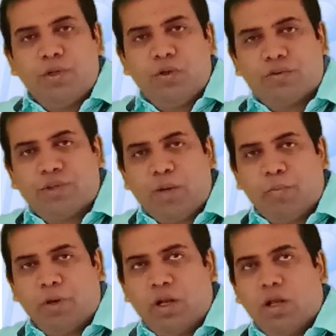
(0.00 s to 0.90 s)
your
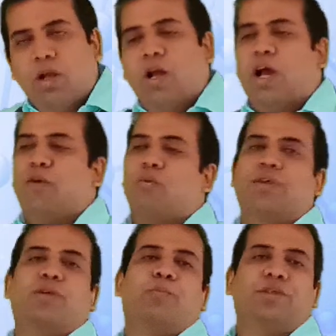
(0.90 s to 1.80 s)
sample, and
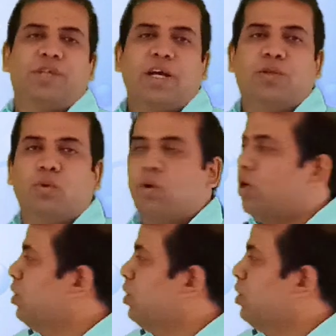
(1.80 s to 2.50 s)
once the PCR is over,